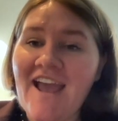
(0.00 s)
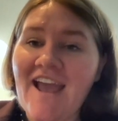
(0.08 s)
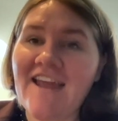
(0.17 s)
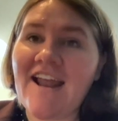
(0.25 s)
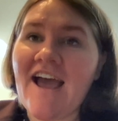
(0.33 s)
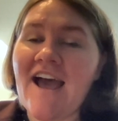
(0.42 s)

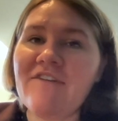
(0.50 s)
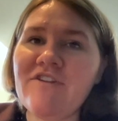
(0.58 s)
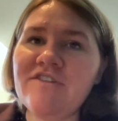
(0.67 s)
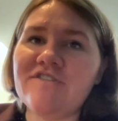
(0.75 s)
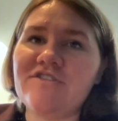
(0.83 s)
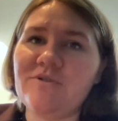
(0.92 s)
And
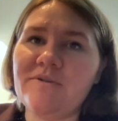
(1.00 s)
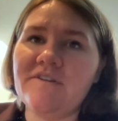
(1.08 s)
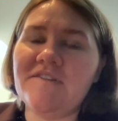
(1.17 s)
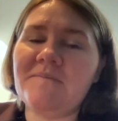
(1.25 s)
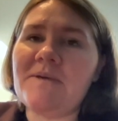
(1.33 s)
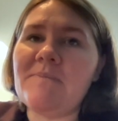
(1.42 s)
having
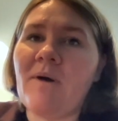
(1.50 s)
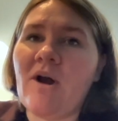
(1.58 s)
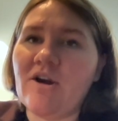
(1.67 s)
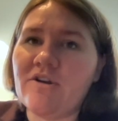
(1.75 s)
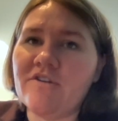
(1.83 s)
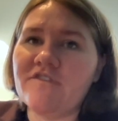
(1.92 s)
students be
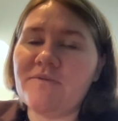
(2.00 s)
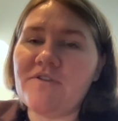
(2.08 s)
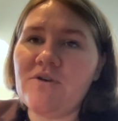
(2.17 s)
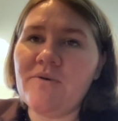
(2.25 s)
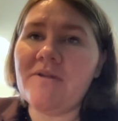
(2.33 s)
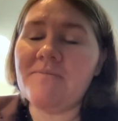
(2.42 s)
partners with
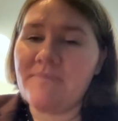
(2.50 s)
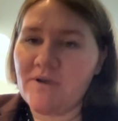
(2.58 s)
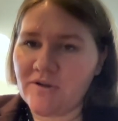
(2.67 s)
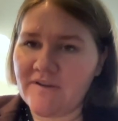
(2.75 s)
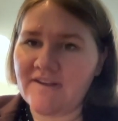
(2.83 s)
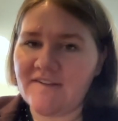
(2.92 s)
you in
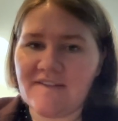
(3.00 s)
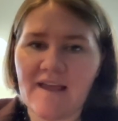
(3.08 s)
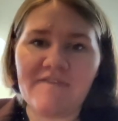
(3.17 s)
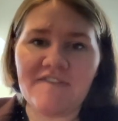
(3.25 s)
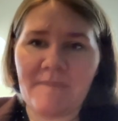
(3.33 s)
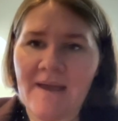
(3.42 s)
building a
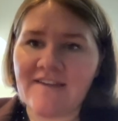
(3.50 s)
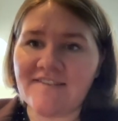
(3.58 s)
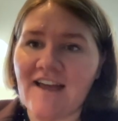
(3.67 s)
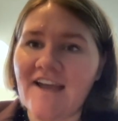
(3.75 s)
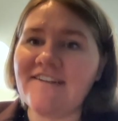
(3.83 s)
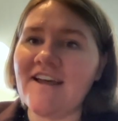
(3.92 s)
safe space,
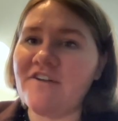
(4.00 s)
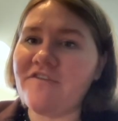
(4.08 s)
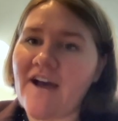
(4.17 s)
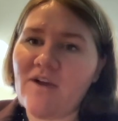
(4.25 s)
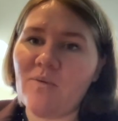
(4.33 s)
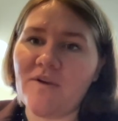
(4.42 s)

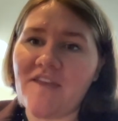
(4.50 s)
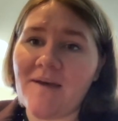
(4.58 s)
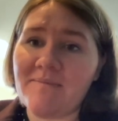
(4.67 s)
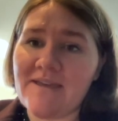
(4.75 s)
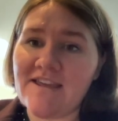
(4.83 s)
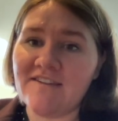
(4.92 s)
identifying what that
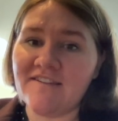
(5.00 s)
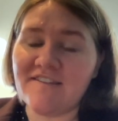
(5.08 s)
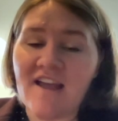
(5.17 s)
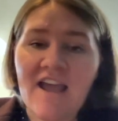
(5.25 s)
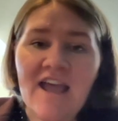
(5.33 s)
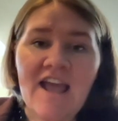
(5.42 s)
means,
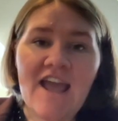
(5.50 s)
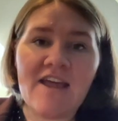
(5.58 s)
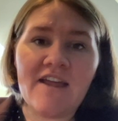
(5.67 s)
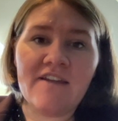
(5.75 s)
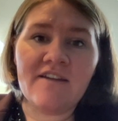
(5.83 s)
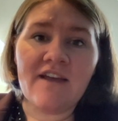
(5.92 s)

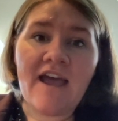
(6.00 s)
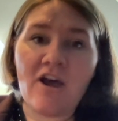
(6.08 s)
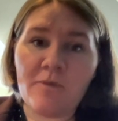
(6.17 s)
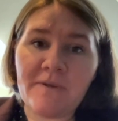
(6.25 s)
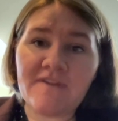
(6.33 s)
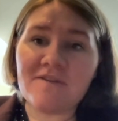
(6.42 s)
and
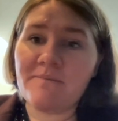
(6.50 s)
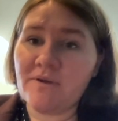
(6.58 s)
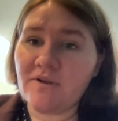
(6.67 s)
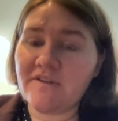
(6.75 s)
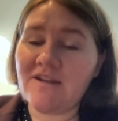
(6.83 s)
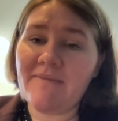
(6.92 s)
helping to
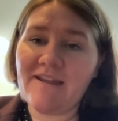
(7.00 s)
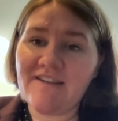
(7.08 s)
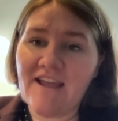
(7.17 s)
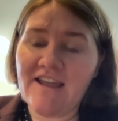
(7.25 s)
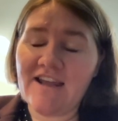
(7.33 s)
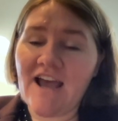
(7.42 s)
build it and
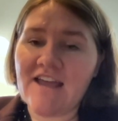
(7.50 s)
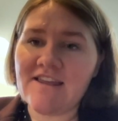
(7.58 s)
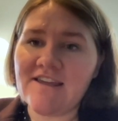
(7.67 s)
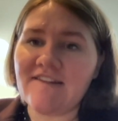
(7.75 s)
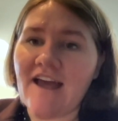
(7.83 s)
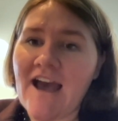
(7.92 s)
maintain it, I
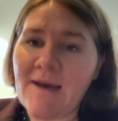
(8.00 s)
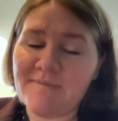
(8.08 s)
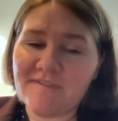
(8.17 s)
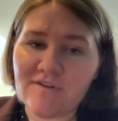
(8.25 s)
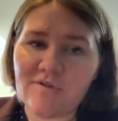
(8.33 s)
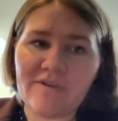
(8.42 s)
think is
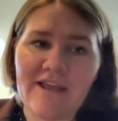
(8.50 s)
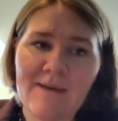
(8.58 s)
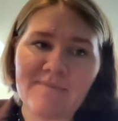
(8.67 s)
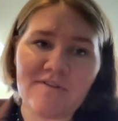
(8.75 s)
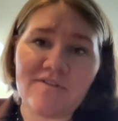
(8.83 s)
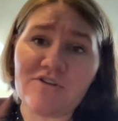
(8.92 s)
absolutely,
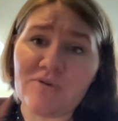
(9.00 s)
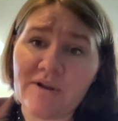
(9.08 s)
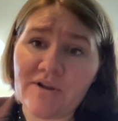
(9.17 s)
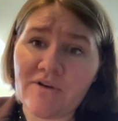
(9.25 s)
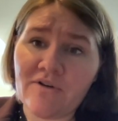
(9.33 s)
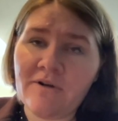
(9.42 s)
absolutely
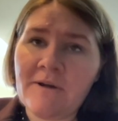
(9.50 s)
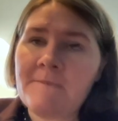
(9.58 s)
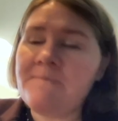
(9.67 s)
critical.